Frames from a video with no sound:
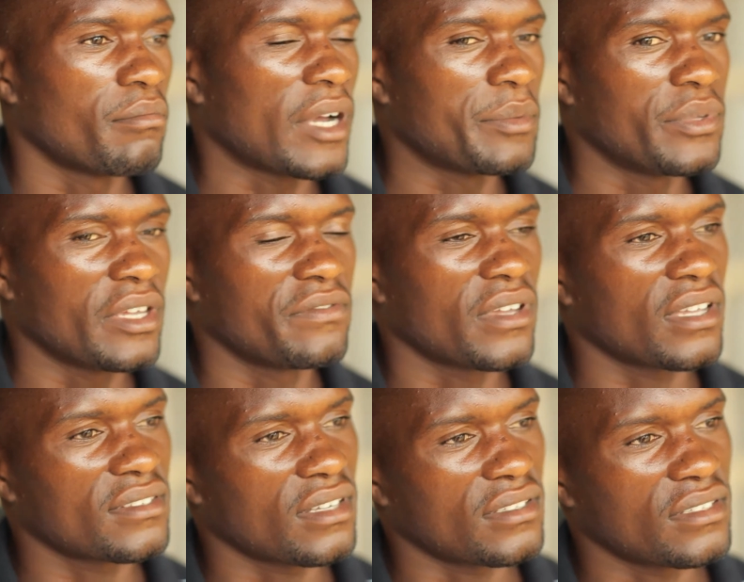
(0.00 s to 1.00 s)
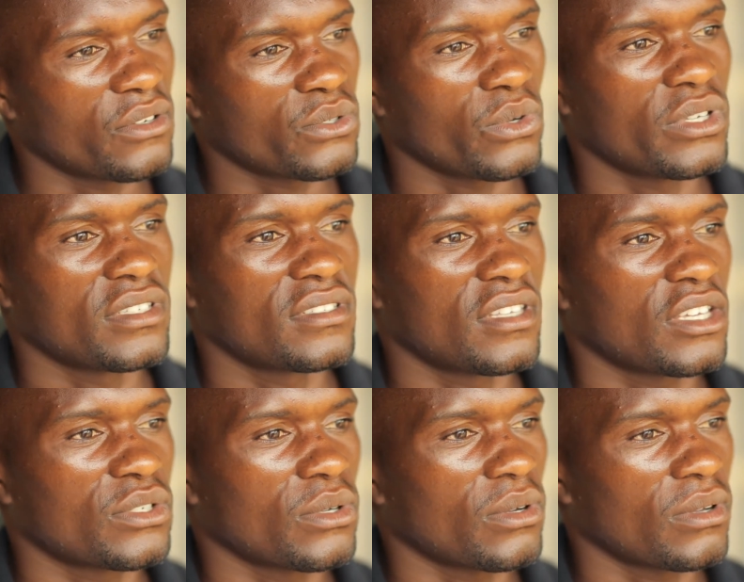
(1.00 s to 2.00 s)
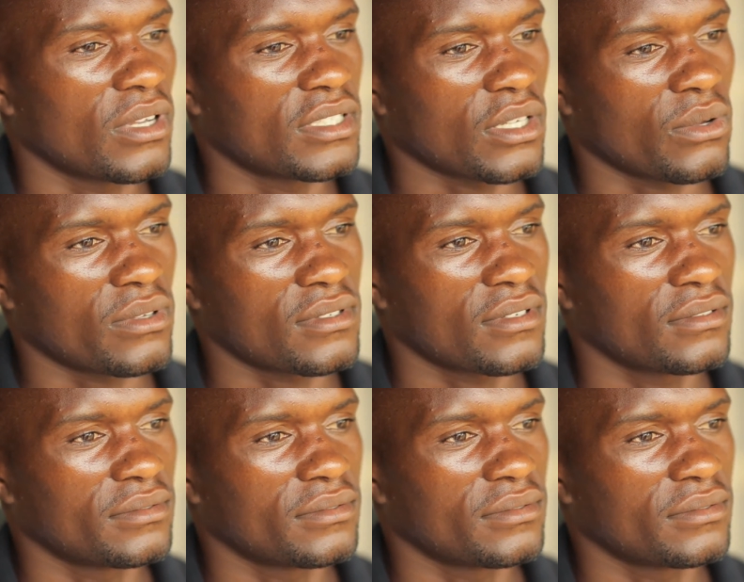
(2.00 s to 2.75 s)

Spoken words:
bad behaviors, and also in sexual intercourse.